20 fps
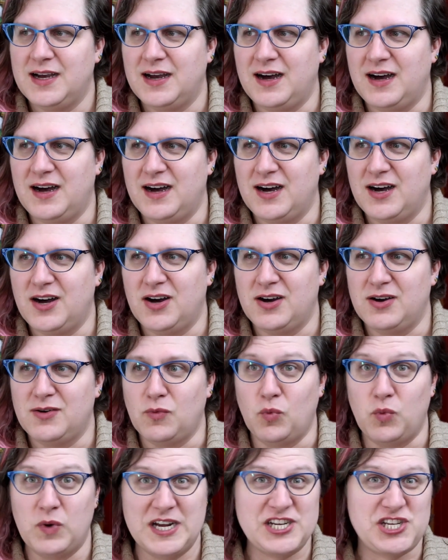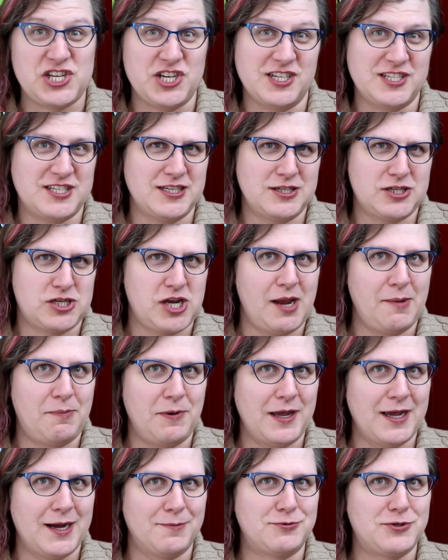uh, Wish isn't
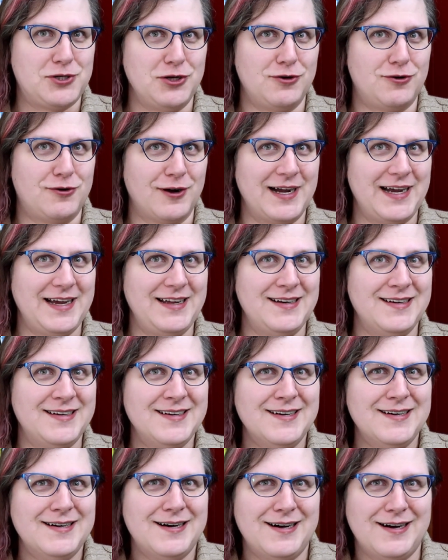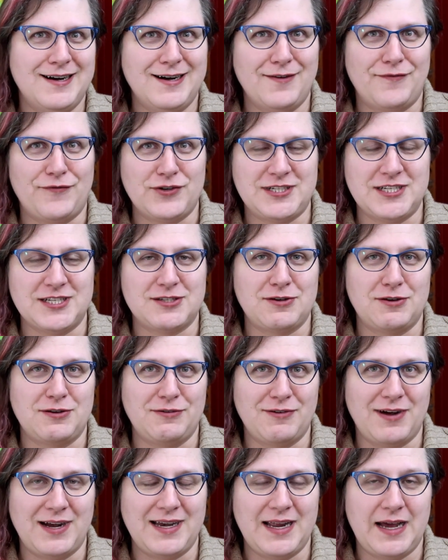shaping up too great uh, for Disney
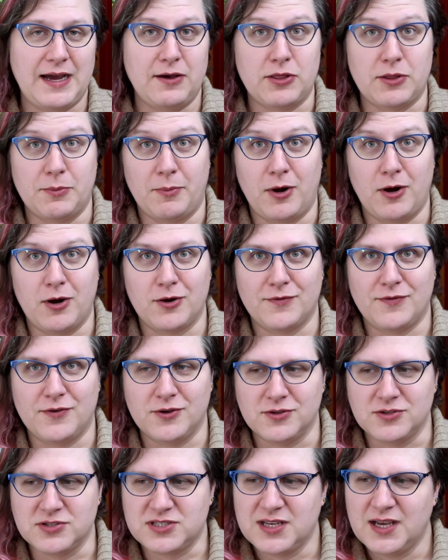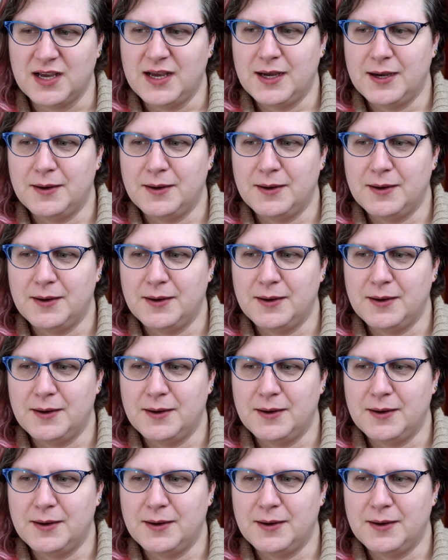right now, The Marvels.